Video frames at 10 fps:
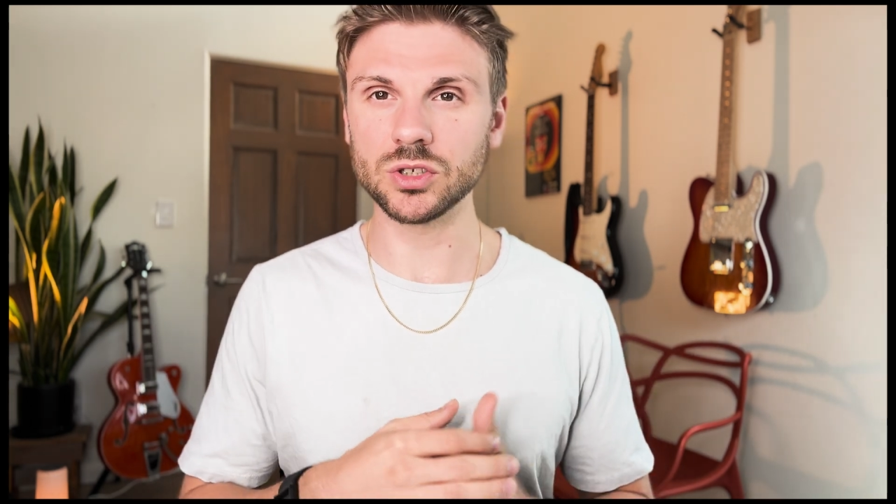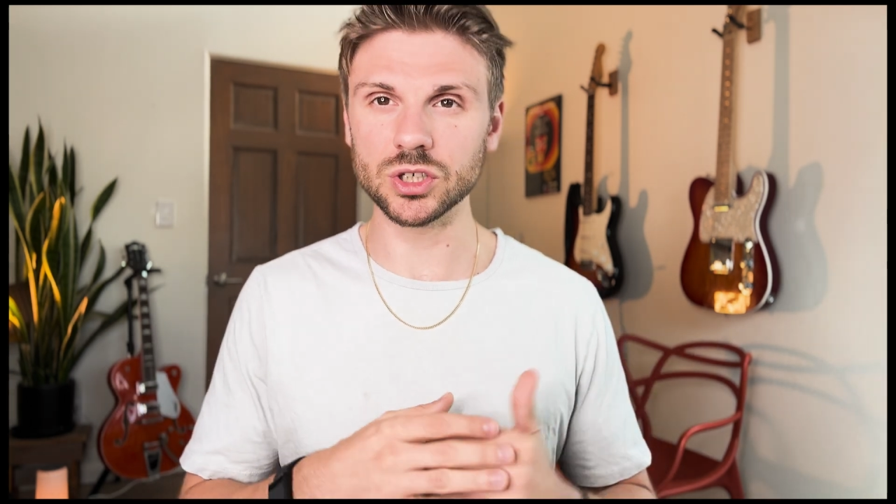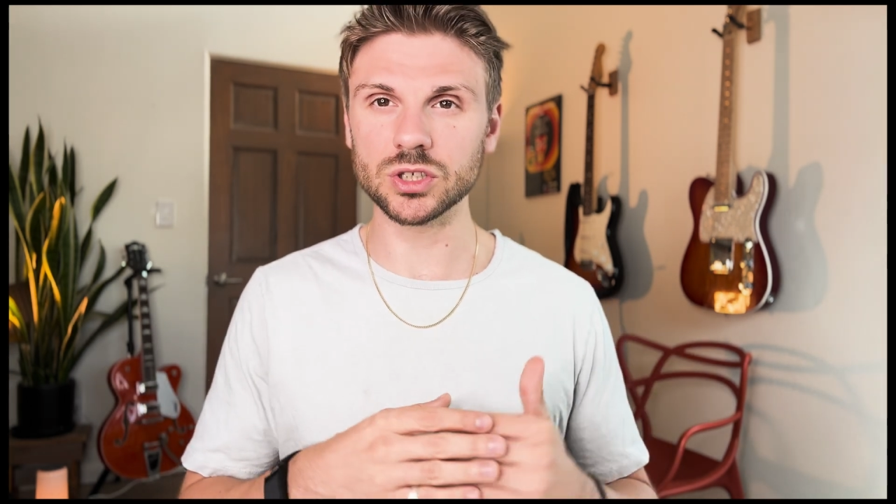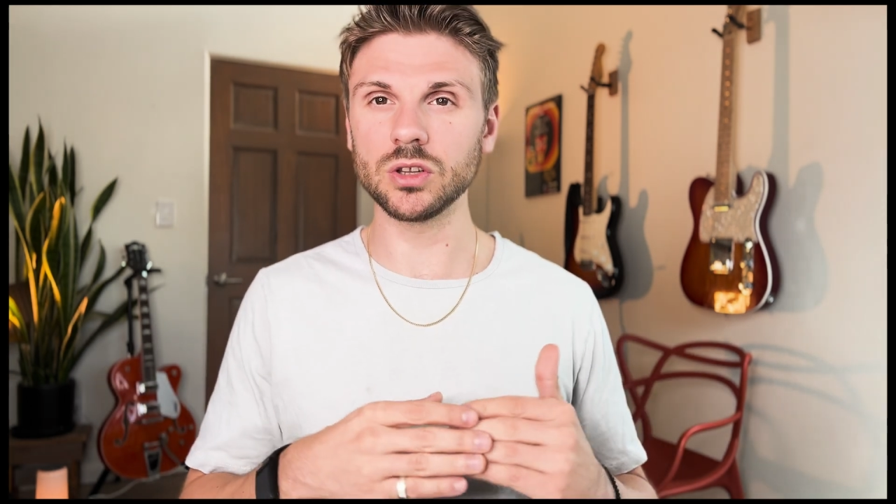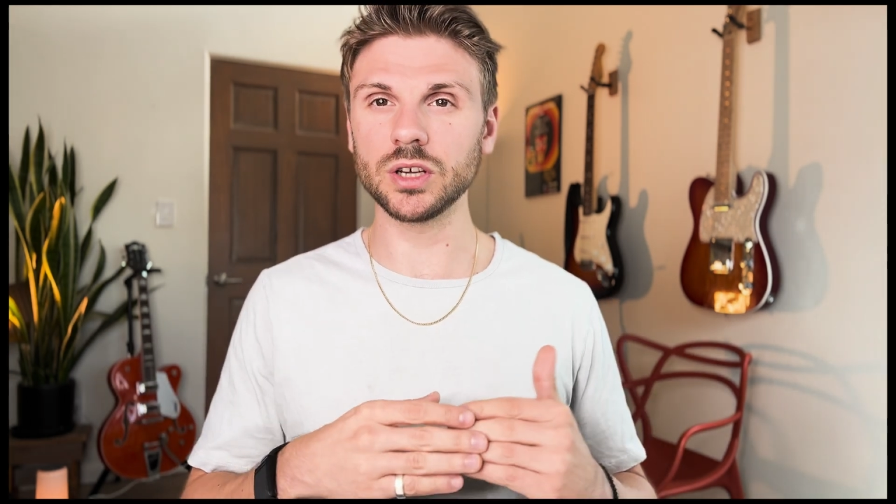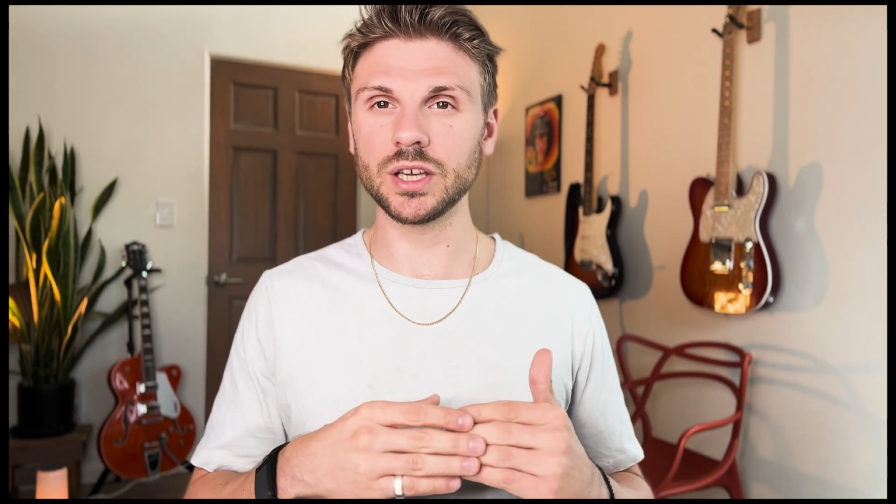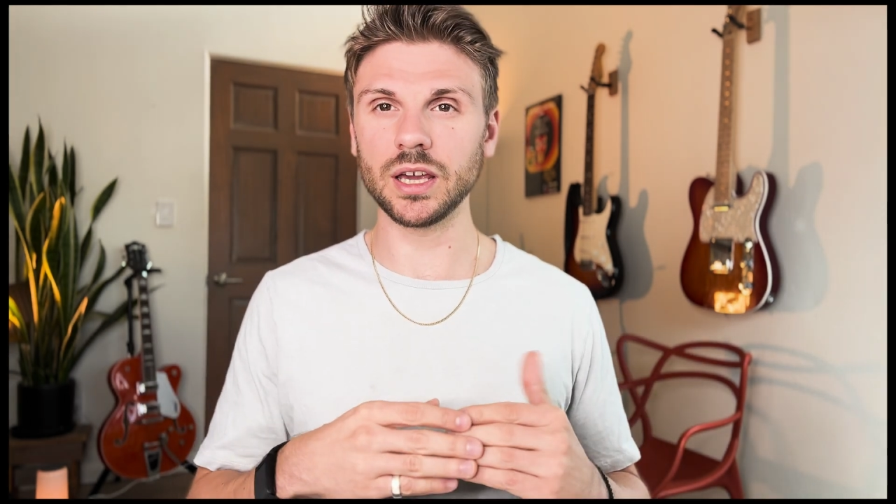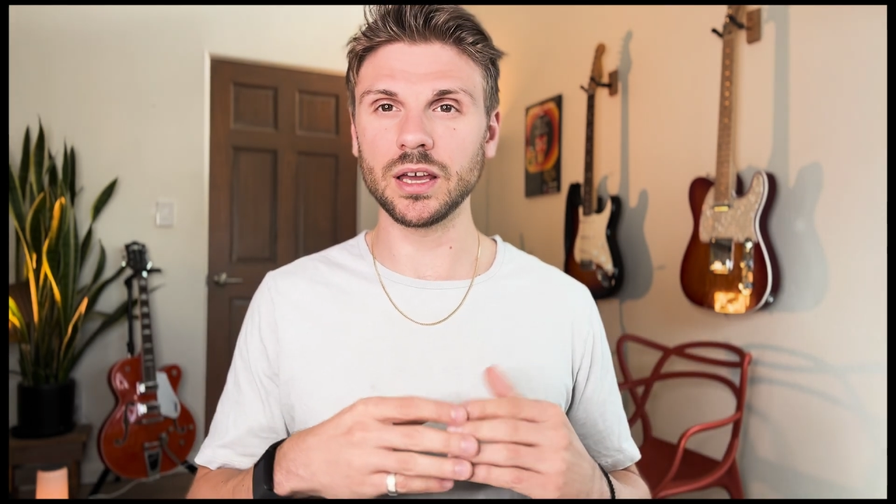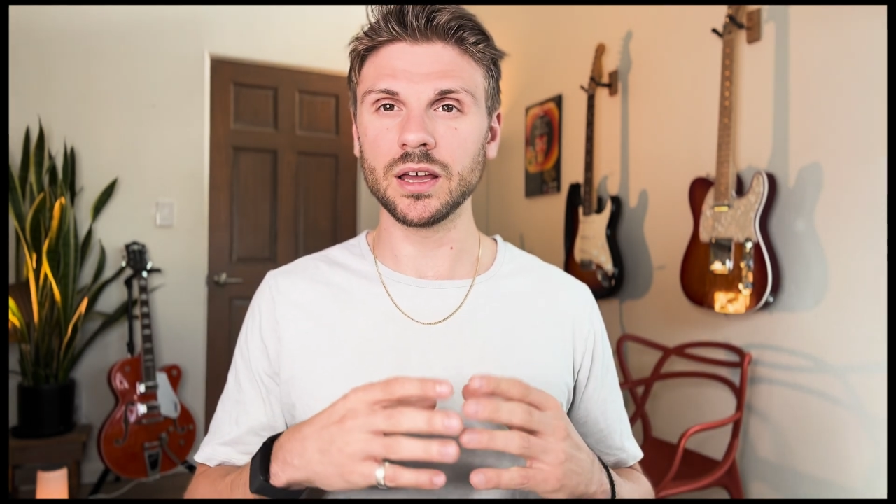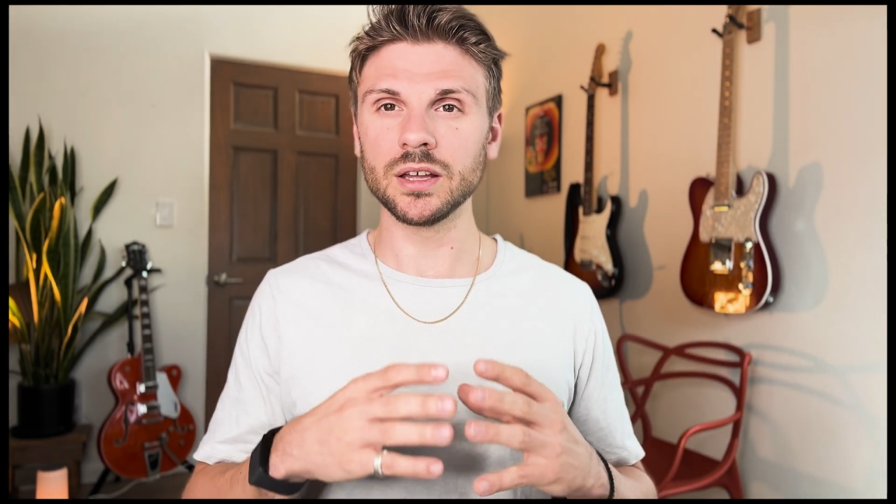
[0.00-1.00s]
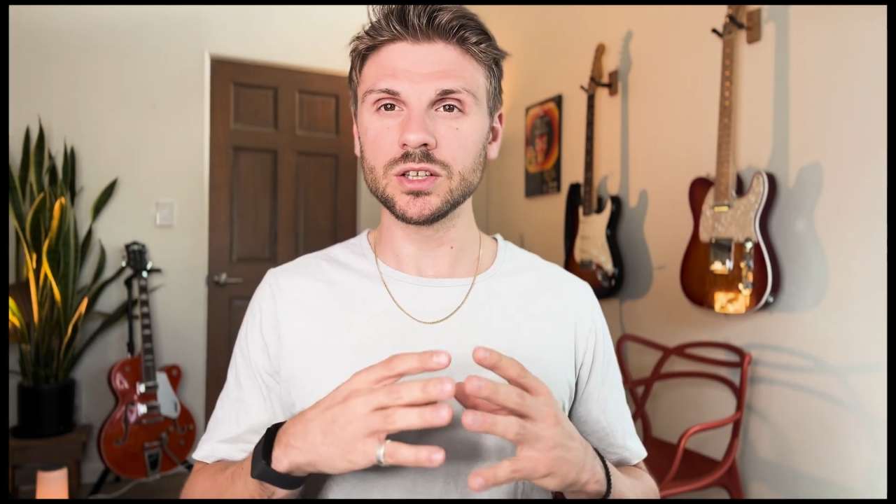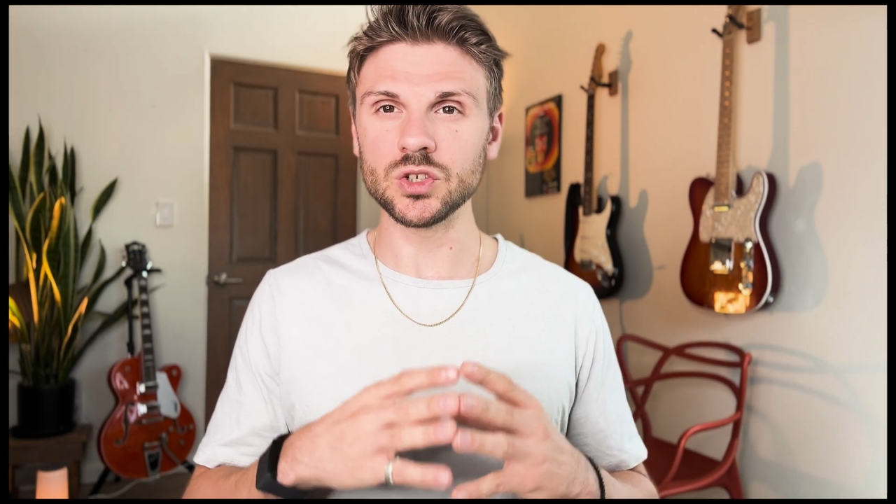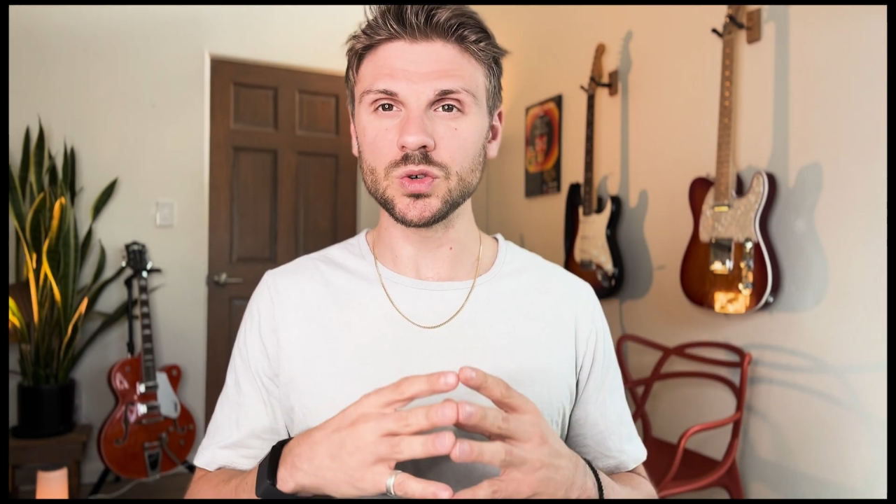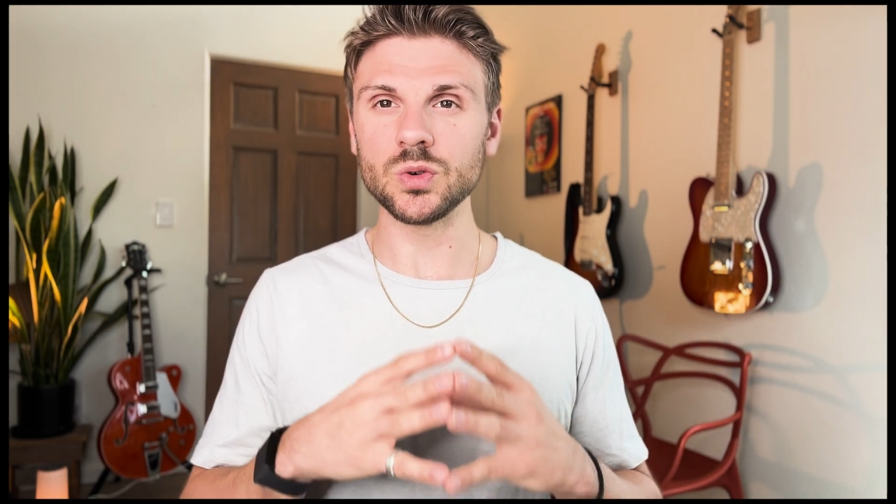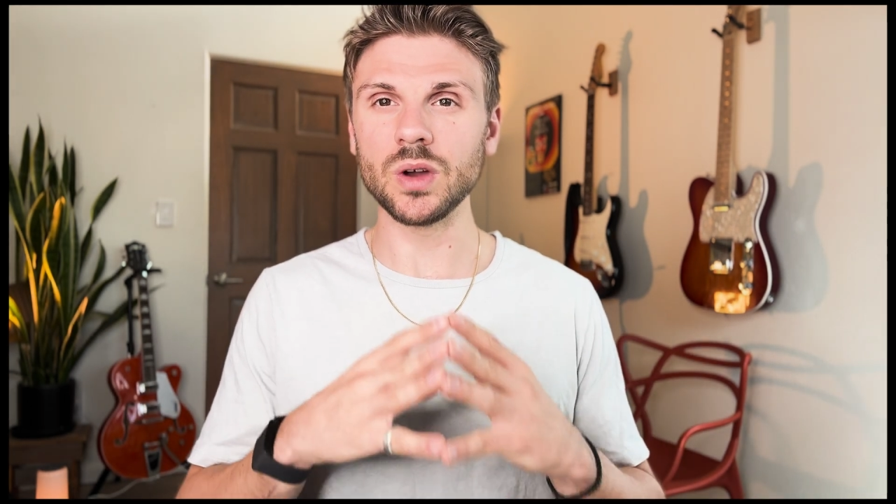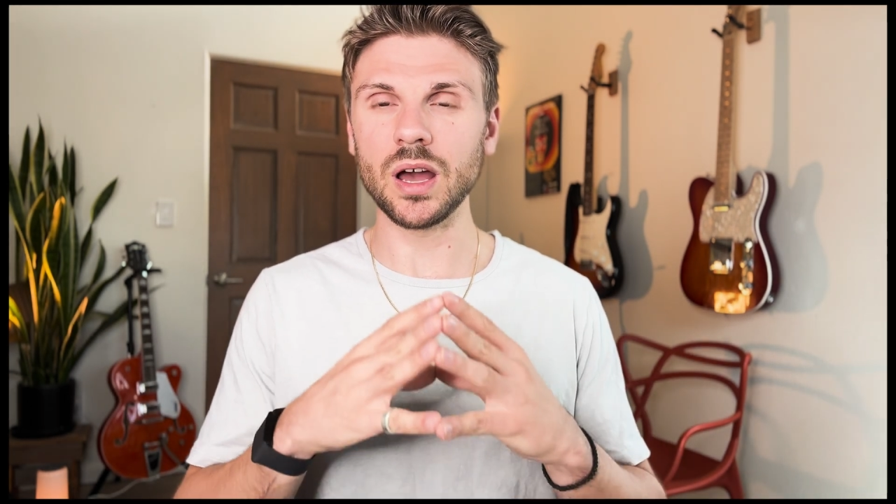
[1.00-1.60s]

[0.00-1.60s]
just looking to